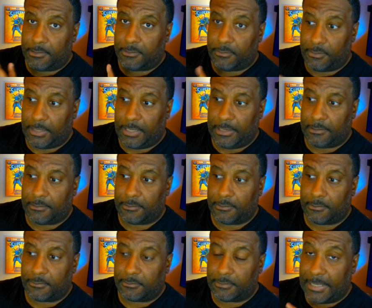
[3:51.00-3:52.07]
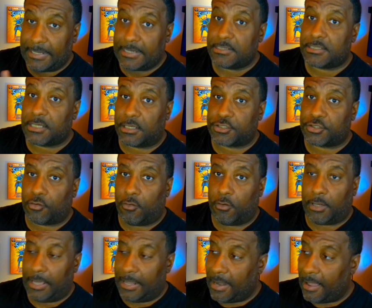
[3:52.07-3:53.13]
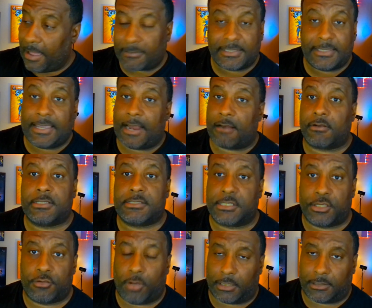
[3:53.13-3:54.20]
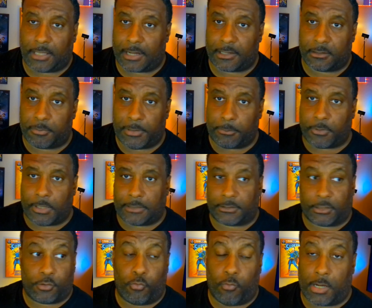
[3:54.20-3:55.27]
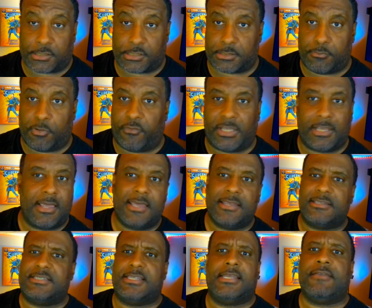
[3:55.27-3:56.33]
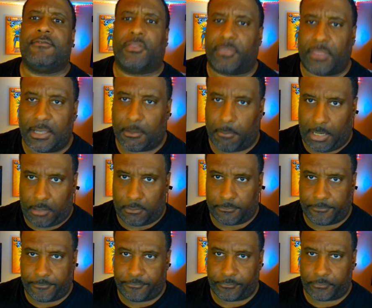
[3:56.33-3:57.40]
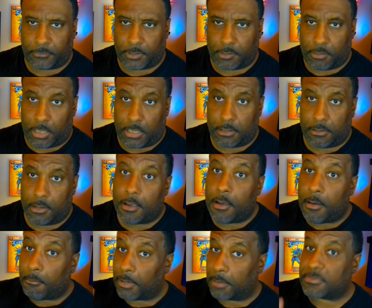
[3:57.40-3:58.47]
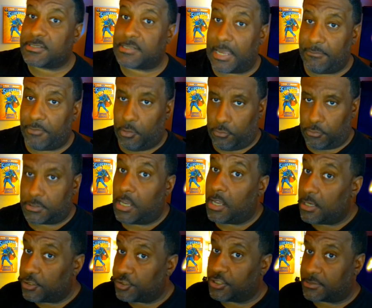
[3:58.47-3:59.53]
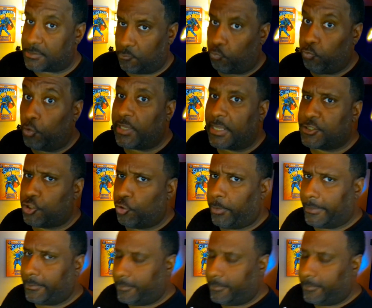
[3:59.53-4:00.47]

that they didn't touch on, and I guarantee you a lot of the people out there who watched this movie didn't even think about, okay? But I'm going to save those. We'll get to it.